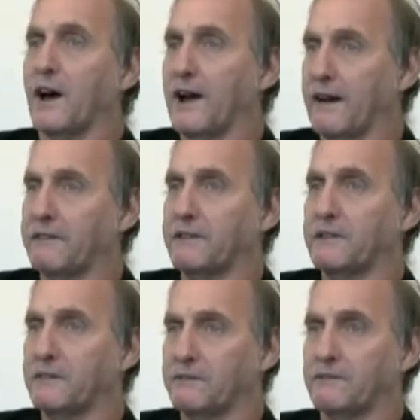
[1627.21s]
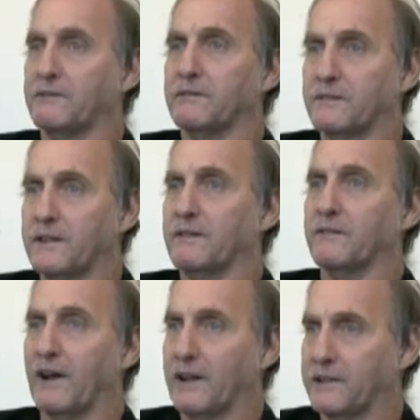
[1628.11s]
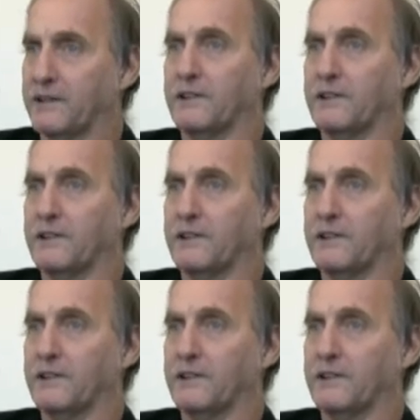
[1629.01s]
I have to rest